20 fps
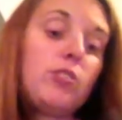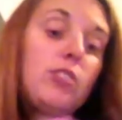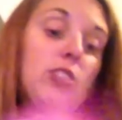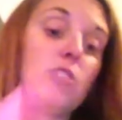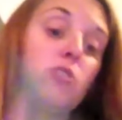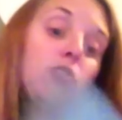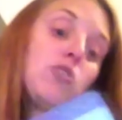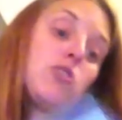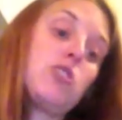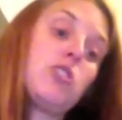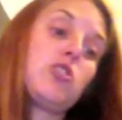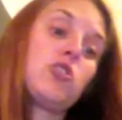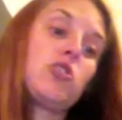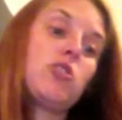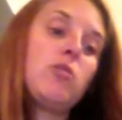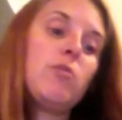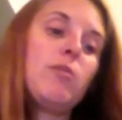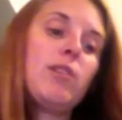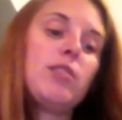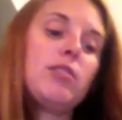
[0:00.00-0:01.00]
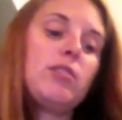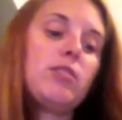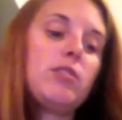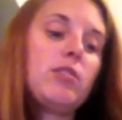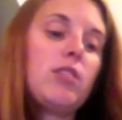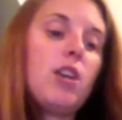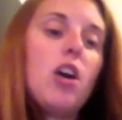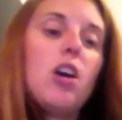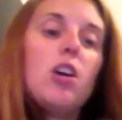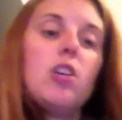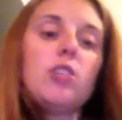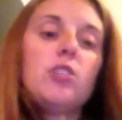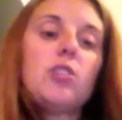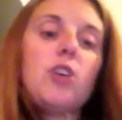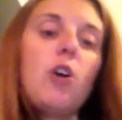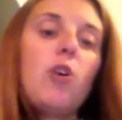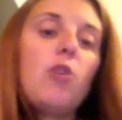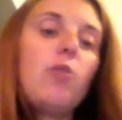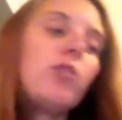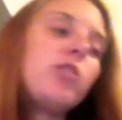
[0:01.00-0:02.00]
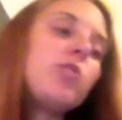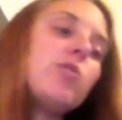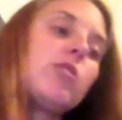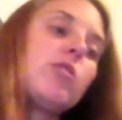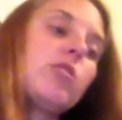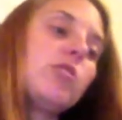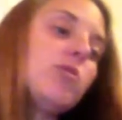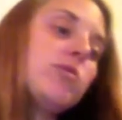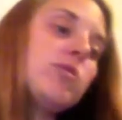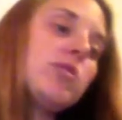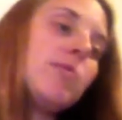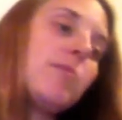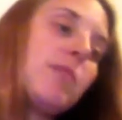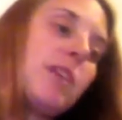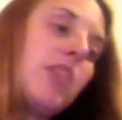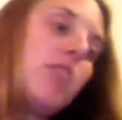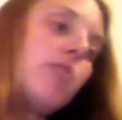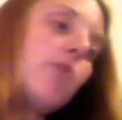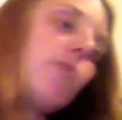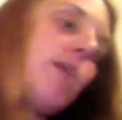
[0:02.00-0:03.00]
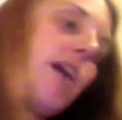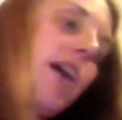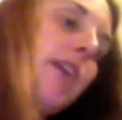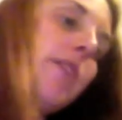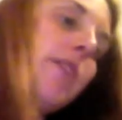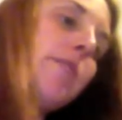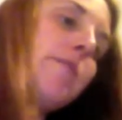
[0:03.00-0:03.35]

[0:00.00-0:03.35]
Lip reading: as traditional ones. So you can use them either way.